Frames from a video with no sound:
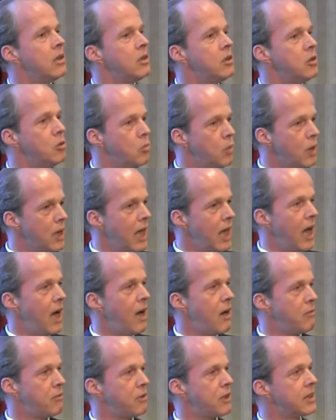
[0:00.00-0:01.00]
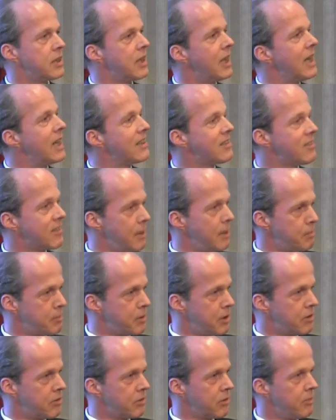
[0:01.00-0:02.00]
you will have it
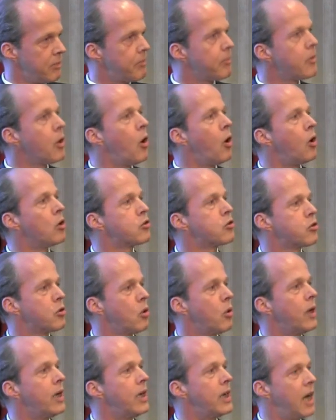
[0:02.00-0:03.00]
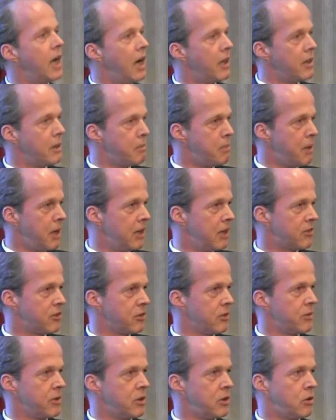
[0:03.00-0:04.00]
accepted also in other
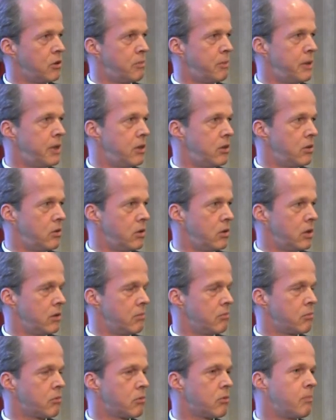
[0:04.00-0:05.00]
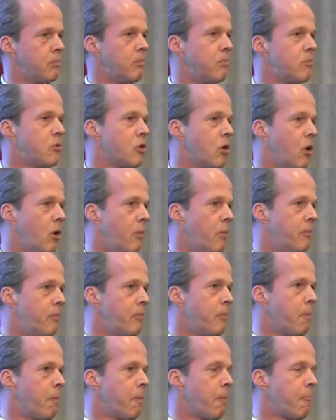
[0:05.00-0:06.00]
parts of the European Union.
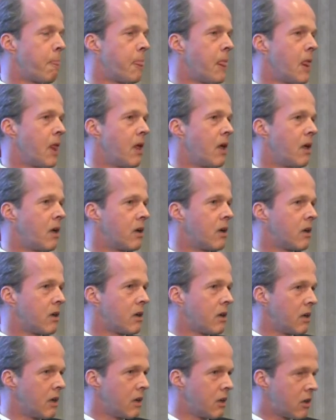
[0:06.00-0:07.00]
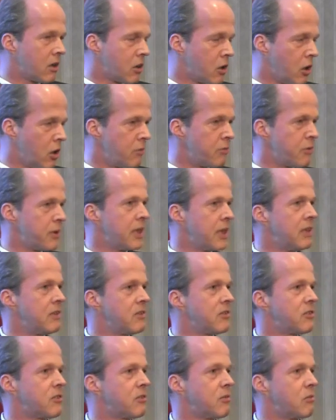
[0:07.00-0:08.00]
So
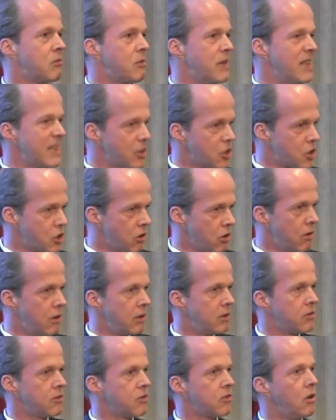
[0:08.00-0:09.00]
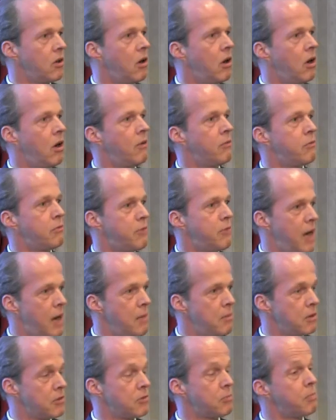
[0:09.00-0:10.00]
confidence, reassurance of
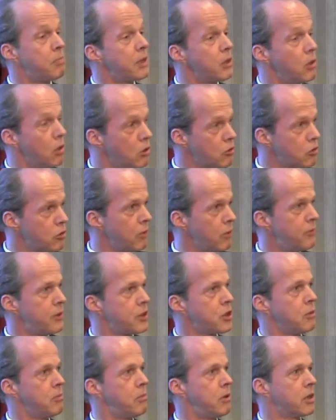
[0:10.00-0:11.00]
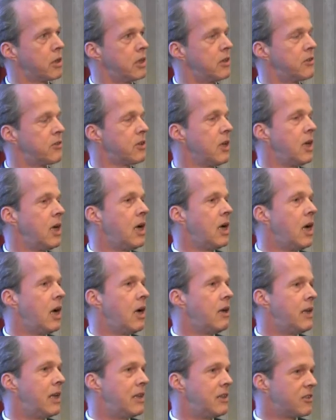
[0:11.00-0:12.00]
farmers, but also official bodies,
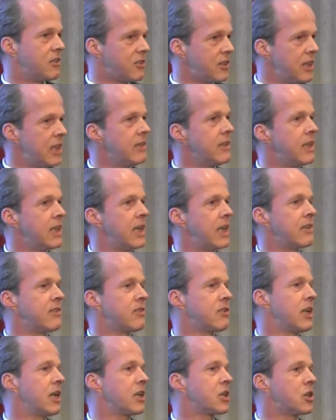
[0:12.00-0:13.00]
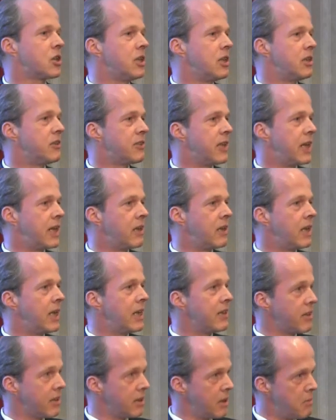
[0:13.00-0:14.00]
that the seed that actually is then
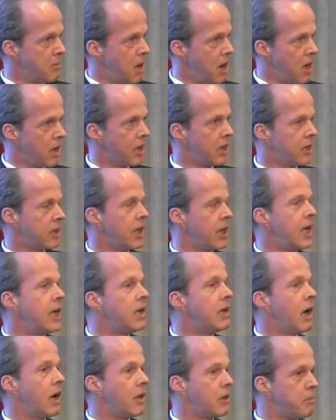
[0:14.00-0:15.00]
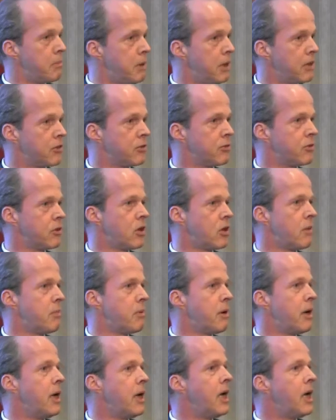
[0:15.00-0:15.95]
hitting the market in other parts of Europe